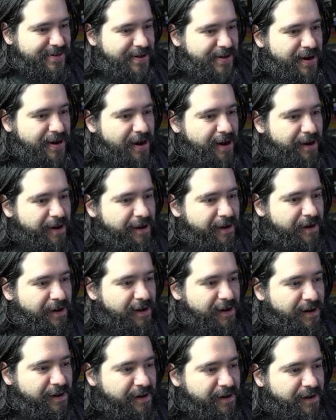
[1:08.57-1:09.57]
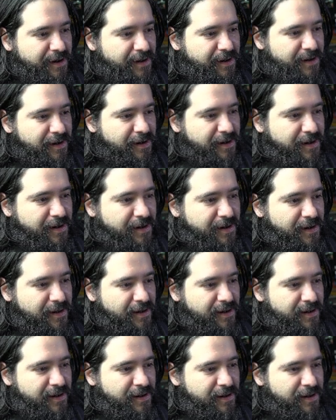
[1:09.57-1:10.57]

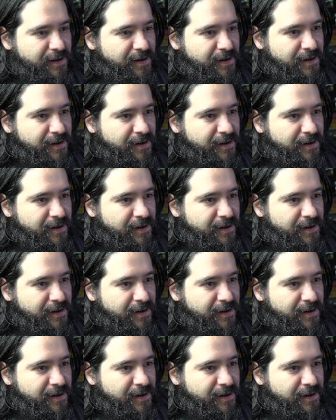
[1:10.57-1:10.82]
(silence)